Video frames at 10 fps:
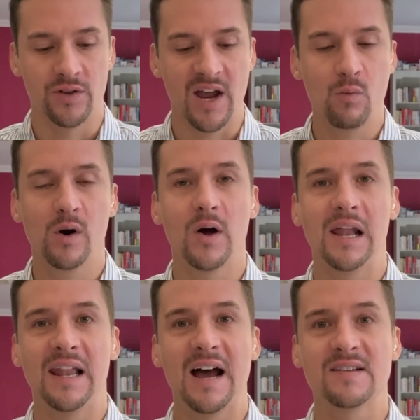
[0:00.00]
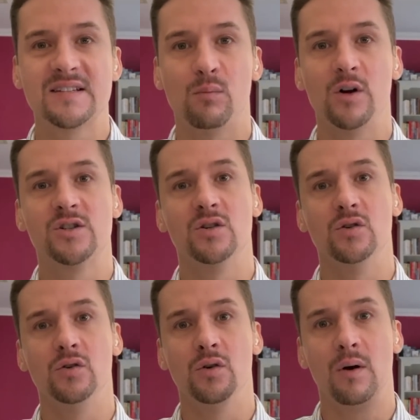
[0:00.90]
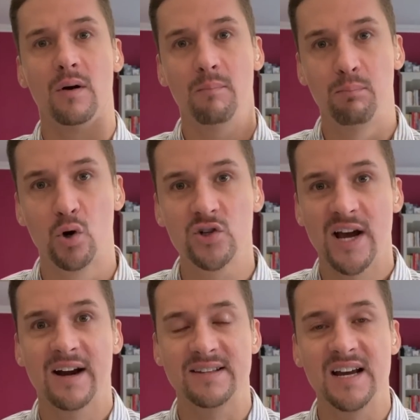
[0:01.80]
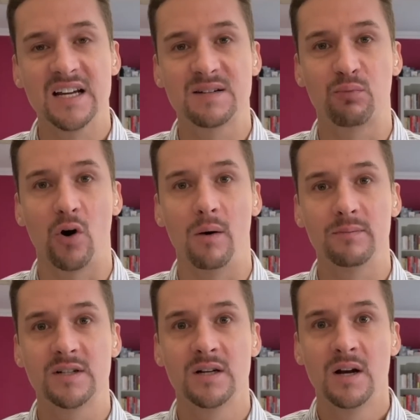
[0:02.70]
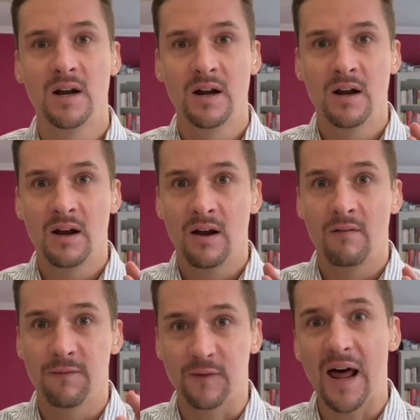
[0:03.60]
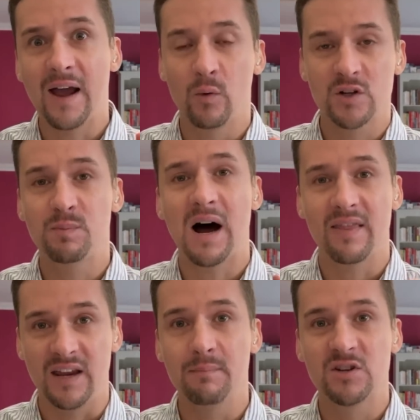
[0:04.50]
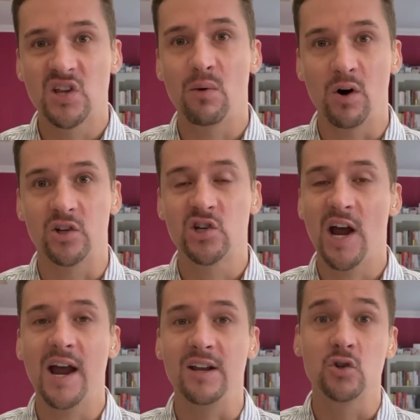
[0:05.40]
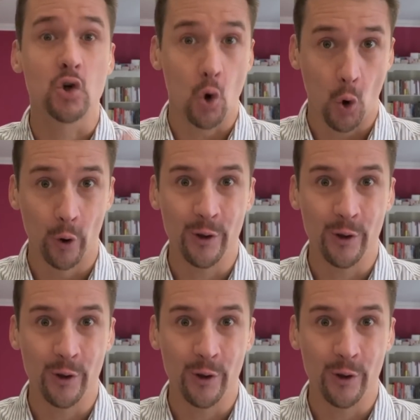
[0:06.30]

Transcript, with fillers: They want to allow someone to push out a text prompt, flag which part of the image they want to change or